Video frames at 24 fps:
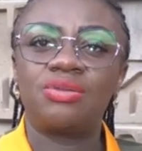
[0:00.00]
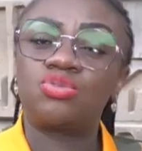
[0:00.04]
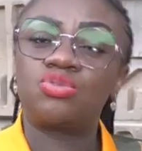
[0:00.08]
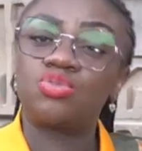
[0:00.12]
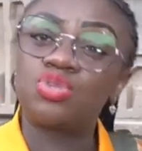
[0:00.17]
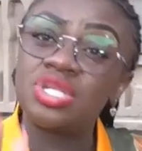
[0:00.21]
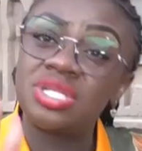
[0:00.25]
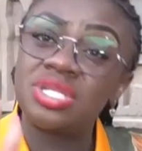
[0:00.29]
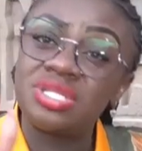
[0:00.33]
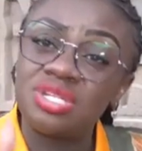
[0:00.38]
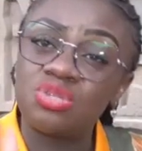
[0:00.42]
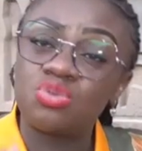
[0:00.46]

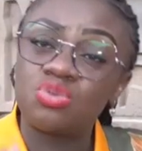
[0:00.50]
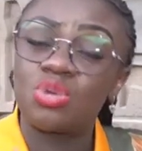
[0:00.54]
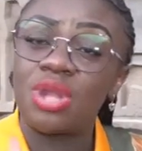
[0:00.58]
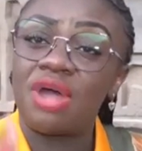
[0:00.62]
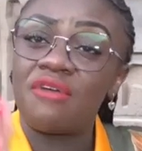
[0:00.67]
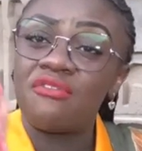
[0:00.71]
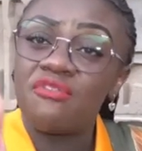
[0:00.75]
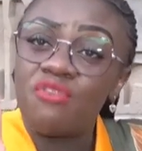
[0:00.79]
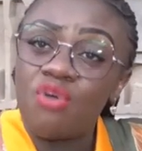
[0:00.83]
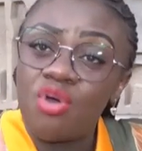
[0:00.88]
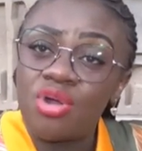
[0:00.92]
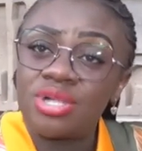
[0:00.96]
Tunisi
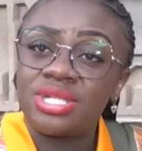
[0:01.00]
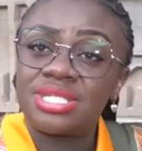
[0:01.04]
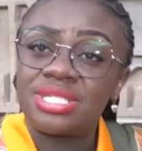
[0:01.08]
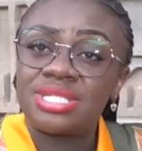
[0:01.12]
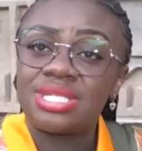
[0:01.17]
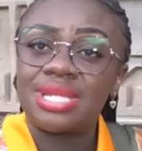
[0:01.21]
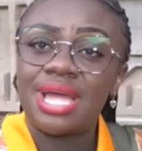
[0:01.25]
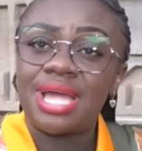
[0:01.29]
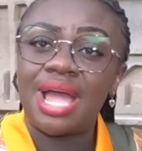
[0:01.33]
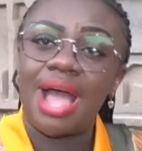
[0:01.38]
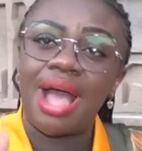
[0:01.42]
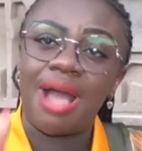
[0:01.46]
tuna
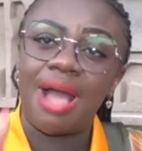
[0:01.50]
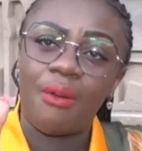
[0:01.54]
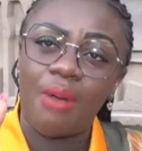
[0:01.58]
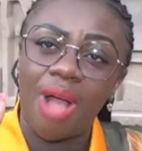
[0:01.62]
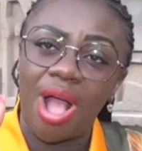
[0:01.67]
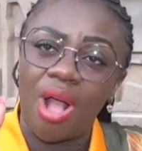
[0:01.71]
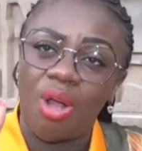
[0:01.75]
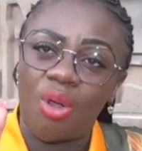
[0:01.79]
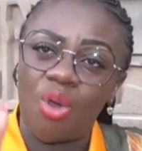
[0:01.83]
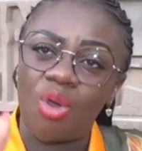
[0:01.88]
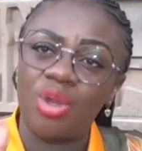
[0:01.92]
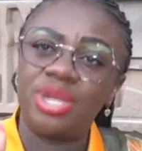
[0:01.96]
vote
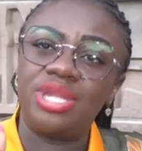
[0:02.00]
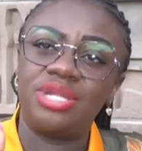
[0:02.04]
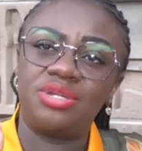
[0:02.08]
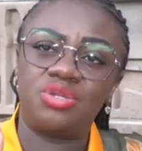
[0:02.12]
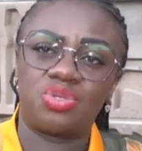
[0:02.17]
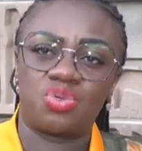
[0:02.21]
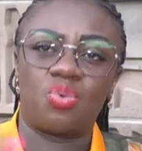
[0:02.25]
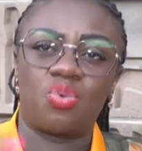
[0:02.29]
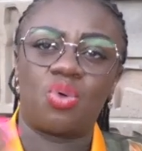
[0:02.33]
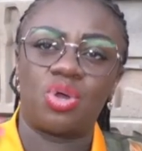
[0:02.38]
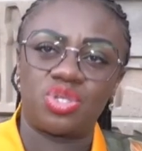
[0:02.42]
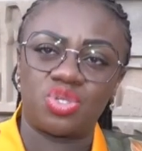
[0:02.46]
according
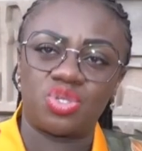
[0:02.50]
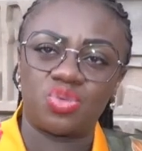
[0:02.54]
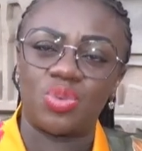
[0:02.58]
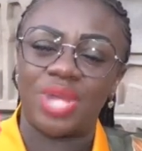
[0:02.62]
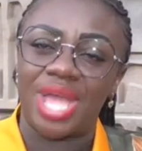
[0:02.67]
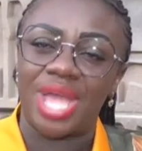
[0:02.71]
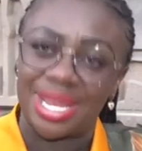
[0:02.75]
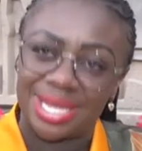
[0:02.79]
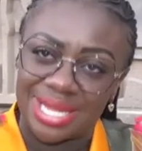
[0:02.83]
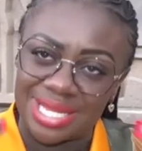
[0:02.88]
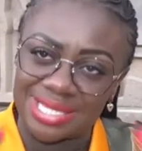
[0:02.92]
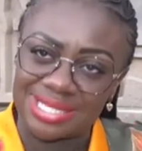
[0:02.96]
to what
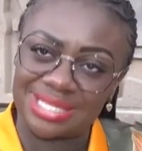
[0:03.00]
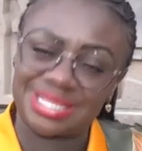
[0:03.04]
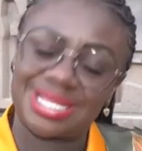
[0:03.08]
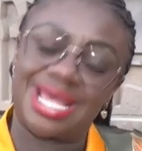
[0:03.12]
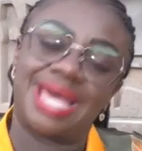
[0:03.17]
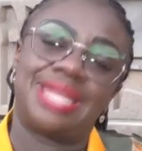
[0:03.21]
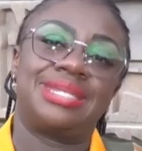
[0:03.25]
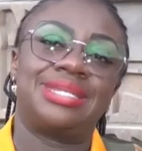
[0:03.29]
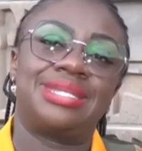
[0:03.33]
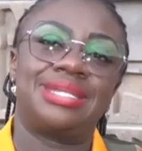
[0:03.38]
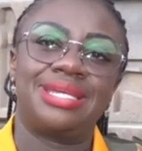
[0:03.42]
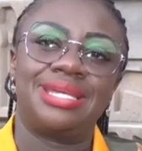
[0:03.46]
we
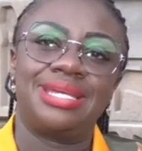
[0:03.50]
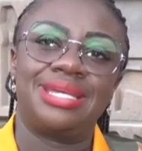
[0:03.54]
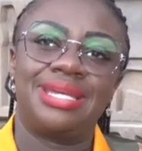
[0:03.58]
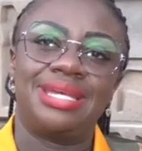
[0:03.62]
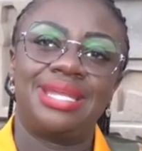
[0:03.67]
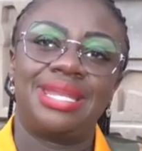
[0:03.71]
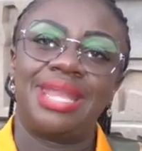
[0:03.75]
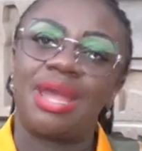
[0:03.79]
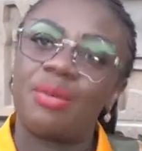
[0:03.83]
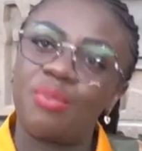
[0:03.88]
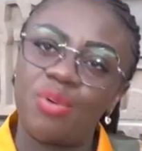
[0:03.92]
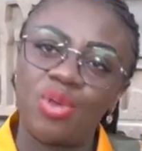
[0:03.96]
understand.
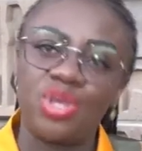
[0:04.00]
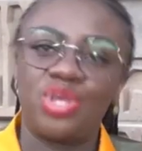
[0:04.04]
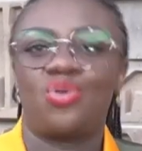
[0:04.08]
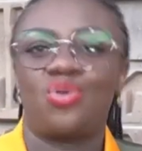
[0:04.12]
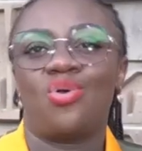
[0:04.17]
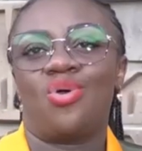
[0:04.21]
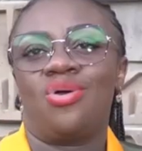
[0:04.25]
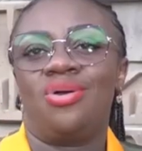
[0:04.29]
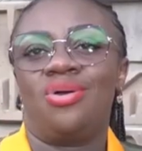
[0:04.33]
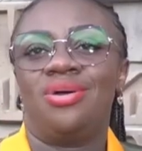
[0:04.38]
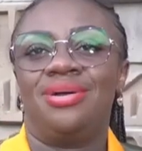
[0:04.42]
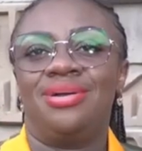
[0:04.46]

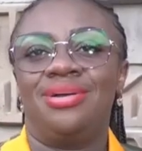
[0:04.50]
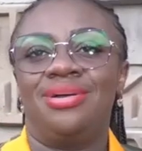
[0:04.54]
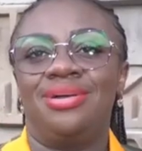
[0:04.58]
Naboigo.